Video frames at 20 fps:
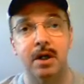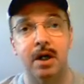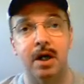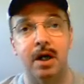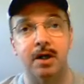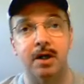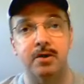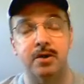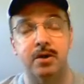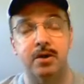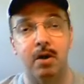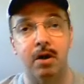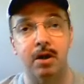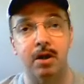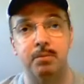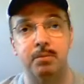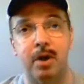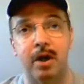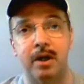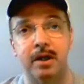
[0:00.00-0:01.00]
to
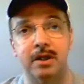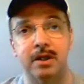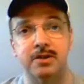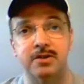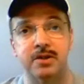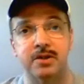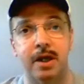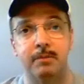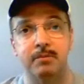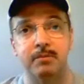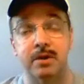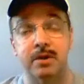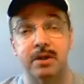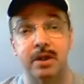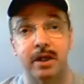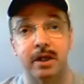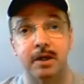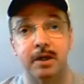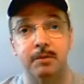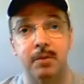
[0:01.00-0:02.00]
call upon His name to
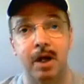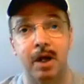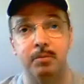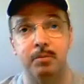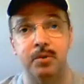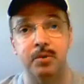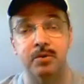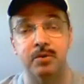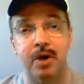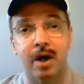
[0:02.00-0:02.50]
let Him help you.